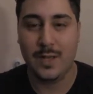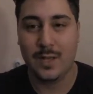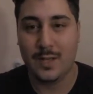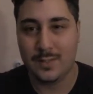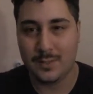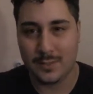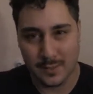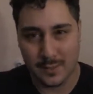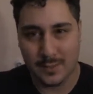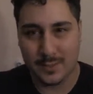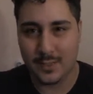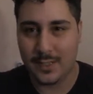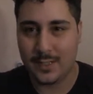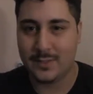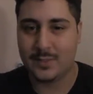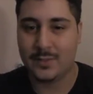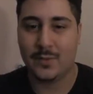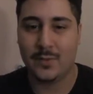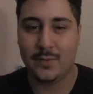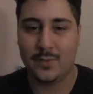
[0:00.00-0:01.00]
just letting you
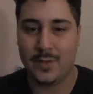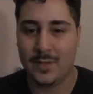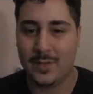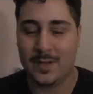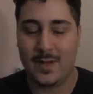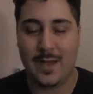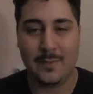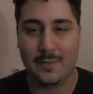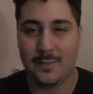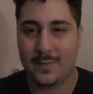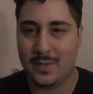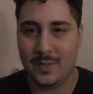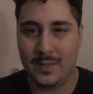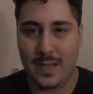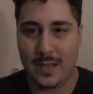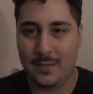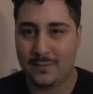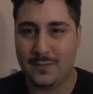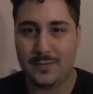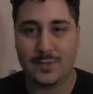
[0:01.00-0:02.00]
guys know that I
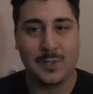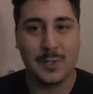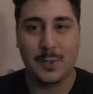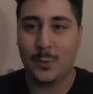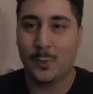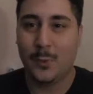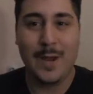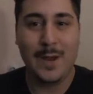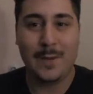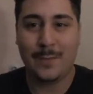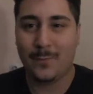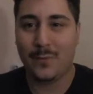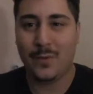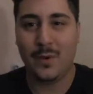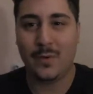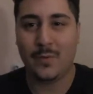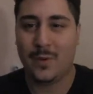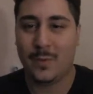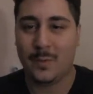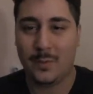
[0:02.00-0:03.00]
haven't steered away
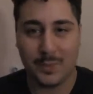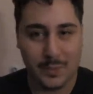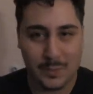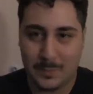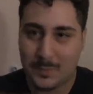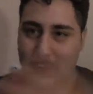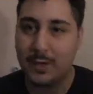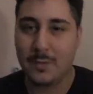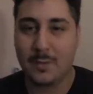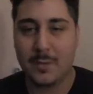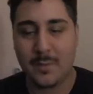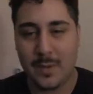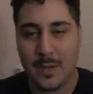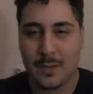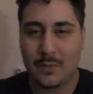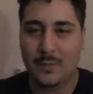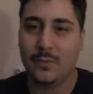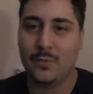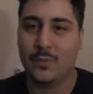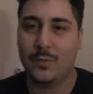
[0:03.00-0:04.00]
forever. I'm gonna be coming
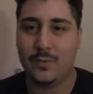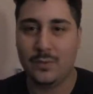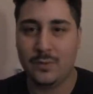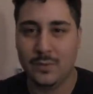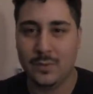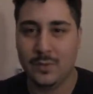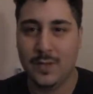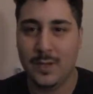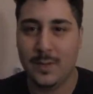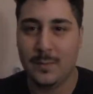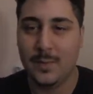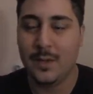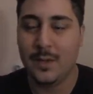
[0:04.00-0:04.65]
back and forth to the game,